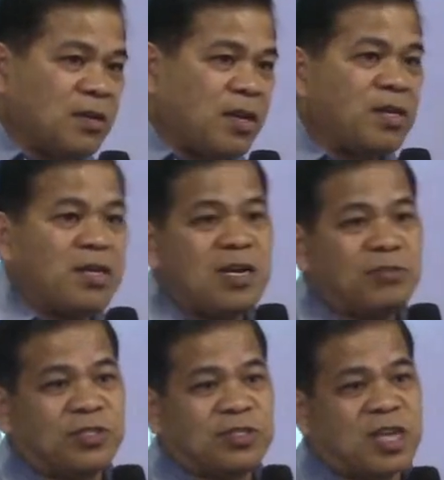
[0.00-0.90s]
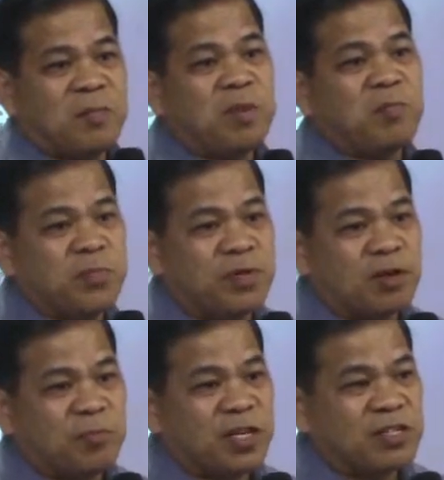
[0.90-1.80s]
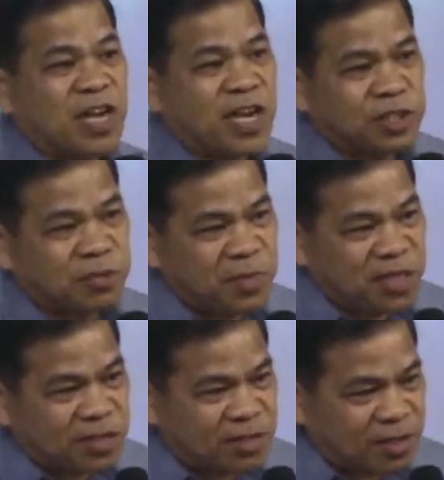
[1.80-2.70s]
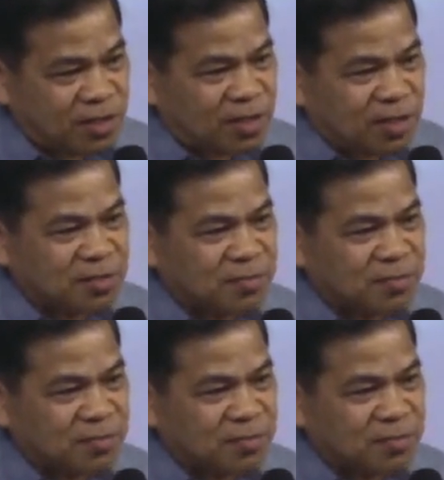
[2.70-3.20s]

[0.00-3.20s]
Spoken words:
And now she's a member of the dance ministry.